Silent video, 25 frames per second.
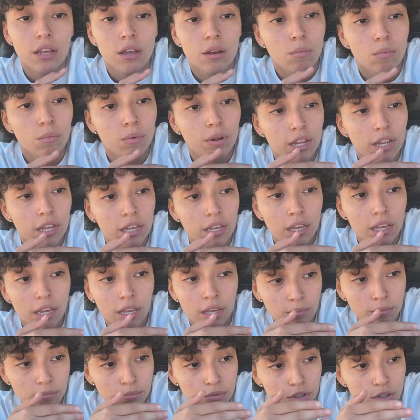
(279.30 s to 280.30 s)
when it
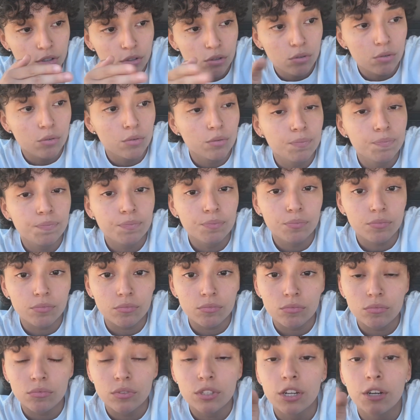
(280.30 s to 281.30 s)
came to
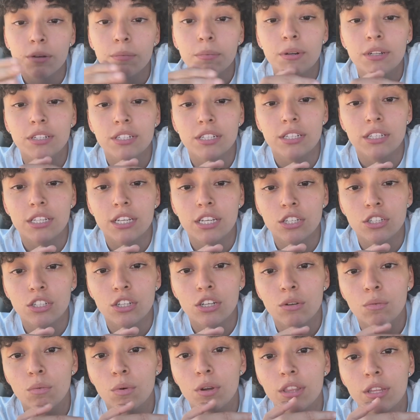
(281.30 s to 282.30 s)
their presentation
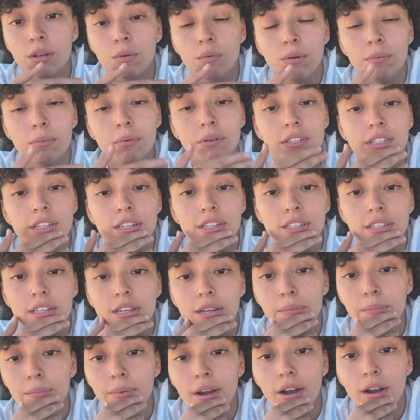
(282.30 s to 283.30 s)
and what they were presenting
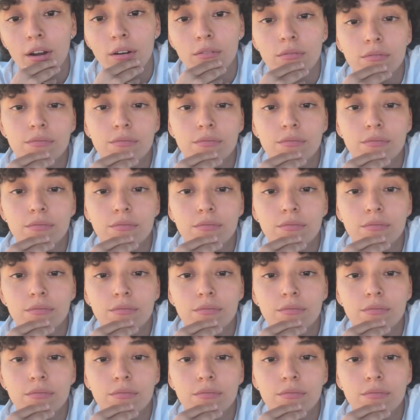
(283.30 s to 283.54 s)
about.